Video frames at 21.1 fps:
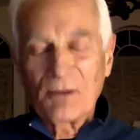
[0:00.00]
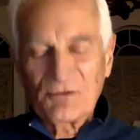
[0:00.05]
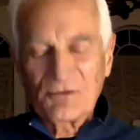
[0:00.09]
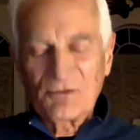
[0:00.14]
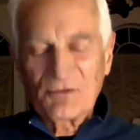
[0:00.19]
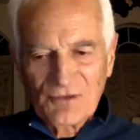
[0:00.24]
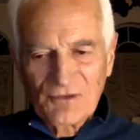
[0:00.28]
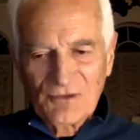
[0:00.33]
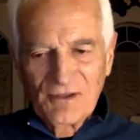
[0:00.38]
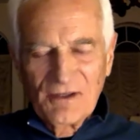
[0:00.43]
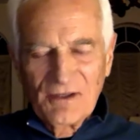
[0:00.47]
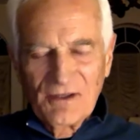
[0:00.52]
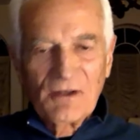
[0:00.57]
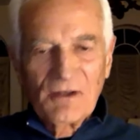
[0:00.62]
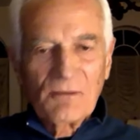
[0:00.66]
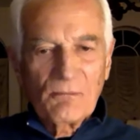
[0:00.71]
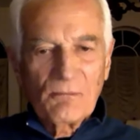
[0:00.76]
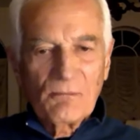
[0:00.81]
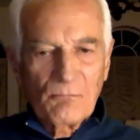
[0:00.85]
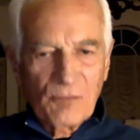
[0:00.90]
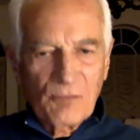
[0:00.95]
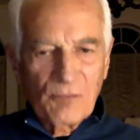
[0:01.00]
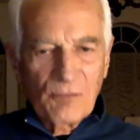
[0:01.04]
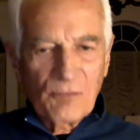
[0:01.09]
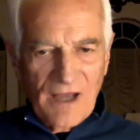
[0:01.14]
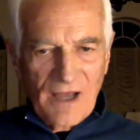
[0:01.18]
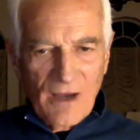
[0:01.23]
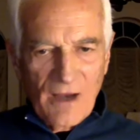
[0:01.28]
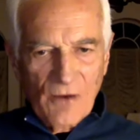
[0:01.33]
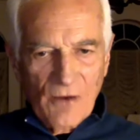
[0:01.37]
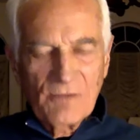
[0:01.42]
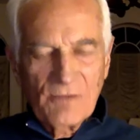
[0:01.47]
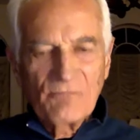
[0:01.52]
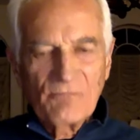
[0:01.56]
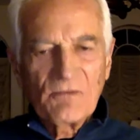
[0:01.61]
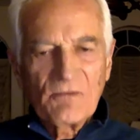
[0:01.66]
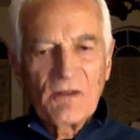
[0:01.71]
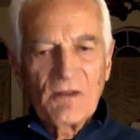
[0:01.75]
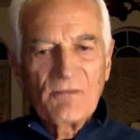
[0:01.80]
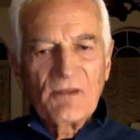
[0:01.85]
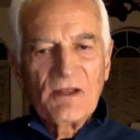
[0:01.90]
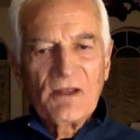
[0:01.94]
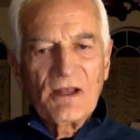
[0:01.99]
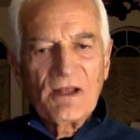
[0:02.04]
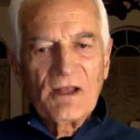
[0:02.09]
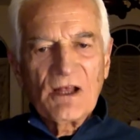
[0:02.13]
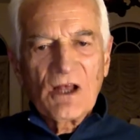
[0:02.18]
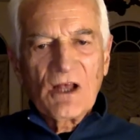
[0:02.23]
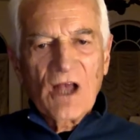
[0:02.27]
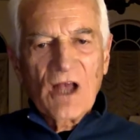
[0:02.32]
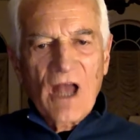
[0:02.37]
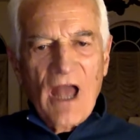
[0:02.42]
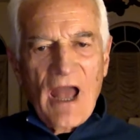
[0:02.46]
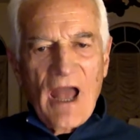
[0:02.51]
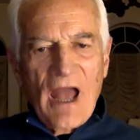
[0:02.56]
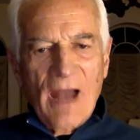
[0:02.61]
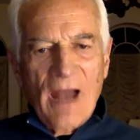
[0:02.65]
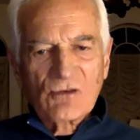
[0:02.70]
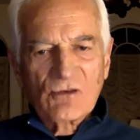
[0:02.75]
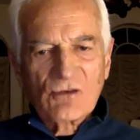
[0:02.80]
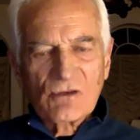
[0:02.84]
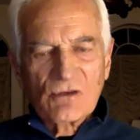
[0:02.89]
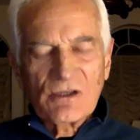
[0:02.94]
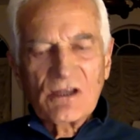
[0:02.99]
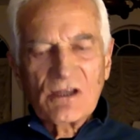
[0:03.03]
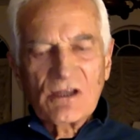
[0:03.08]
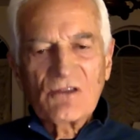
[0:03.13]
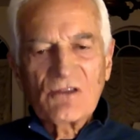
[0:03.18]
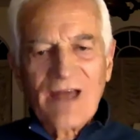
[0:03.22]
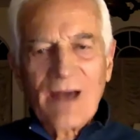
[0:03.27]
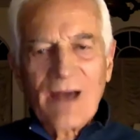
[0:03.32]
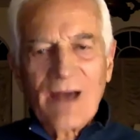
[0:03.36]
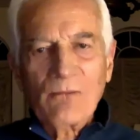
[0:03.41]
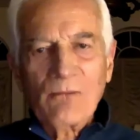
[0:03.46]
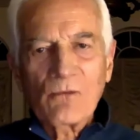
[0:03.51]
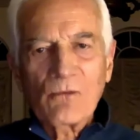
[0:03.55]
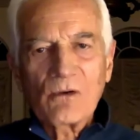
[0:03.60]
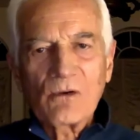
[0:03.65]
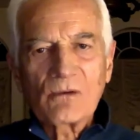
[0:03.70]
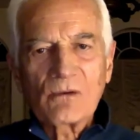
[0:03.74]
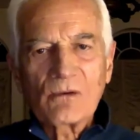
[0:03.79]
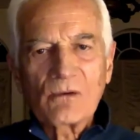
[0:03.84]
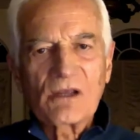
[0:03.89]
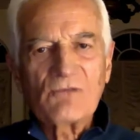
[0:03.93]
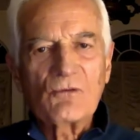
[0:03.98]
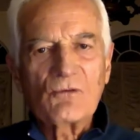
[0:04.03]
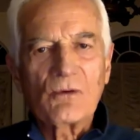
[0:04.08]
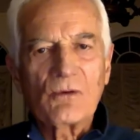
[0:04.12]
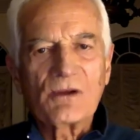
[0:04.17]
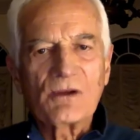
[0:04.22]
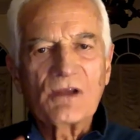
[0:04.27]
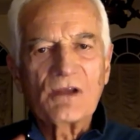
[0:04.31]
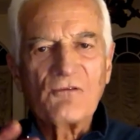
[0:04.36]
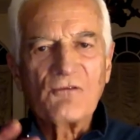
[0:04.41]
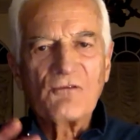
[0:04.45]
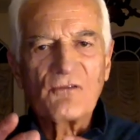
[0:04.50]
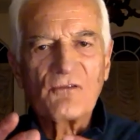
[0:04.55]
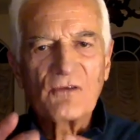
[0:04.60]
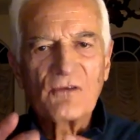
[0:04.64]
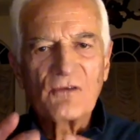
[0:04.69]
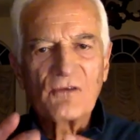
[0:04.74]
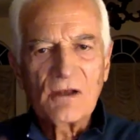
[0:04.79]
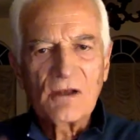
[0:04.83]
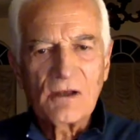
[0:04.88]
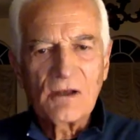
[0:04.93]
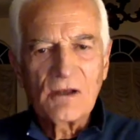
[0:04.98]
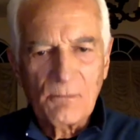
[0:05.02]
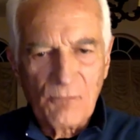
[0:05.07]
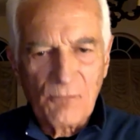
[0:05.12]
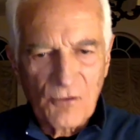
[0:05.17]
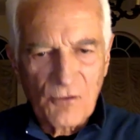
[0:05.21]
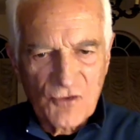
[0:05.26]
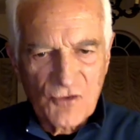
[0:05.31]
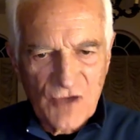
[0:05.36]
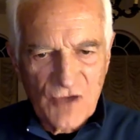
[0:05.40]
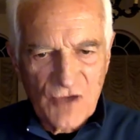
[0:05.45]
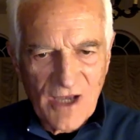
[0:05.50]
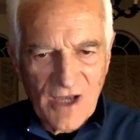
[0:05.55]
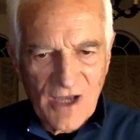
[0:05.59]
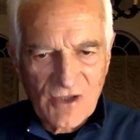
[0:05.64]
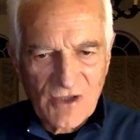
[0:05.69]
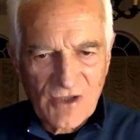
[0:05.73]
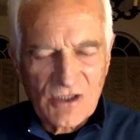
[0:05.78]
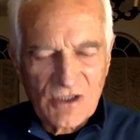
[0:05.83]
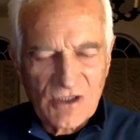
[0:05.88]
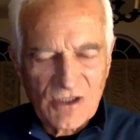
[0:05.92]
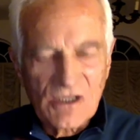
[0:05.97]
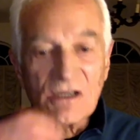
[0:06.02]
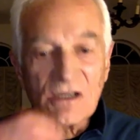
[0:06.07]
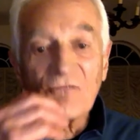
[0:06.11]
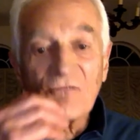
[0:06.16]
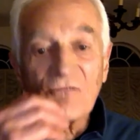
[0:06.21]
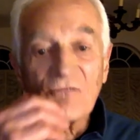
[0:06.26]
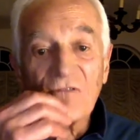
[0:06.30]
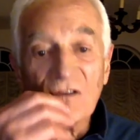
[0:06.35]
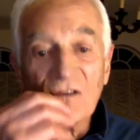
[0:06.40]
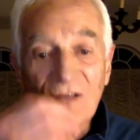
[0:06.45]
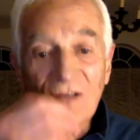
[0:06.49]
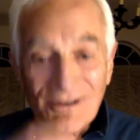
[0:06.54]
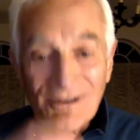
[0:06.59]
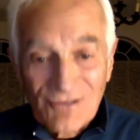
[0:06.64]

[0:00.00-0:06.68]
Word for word: uh, rib muscles pull down. Actually, that will give you enough projection and enough